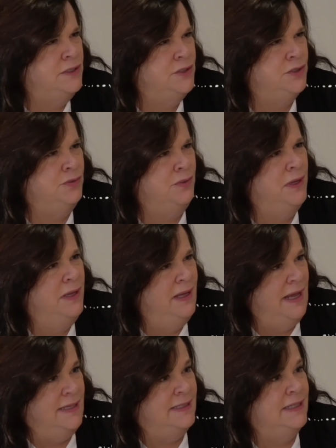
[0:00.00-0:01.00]
into
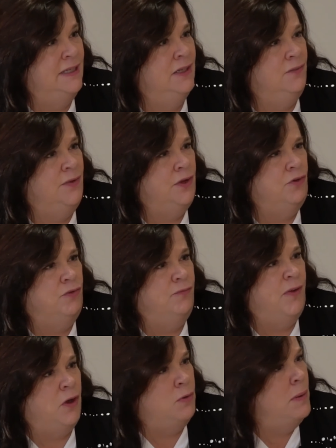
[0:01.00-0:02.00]
a single vendor
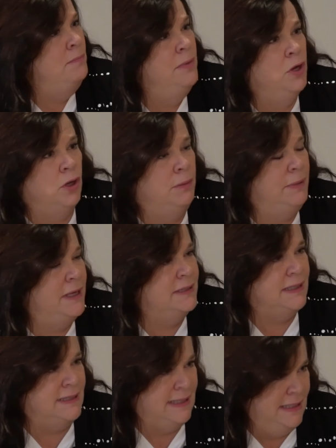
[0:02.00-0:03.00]
environment merely
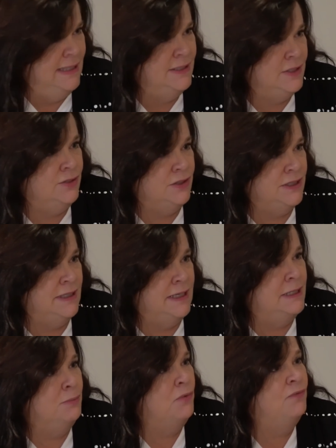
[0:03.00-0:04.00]
because it's easier today
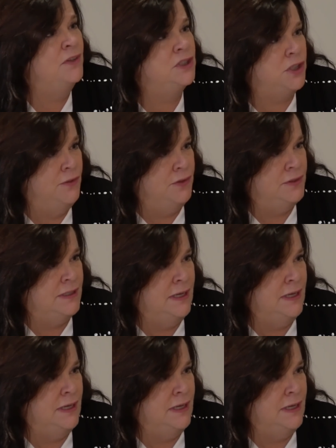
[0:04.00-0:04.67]
to provision those